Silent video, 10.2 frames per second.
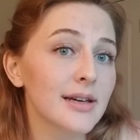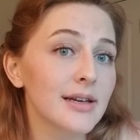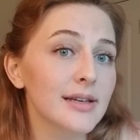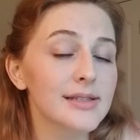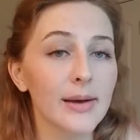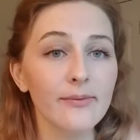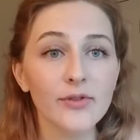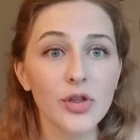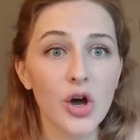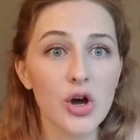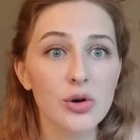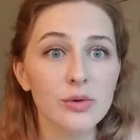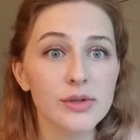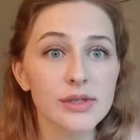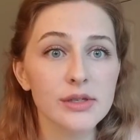except for
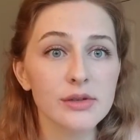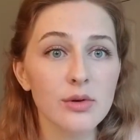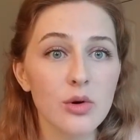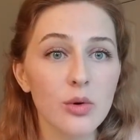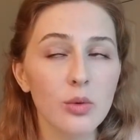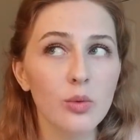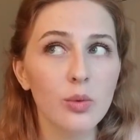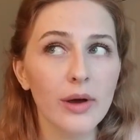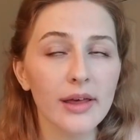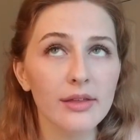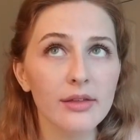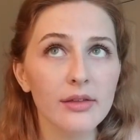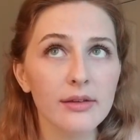those with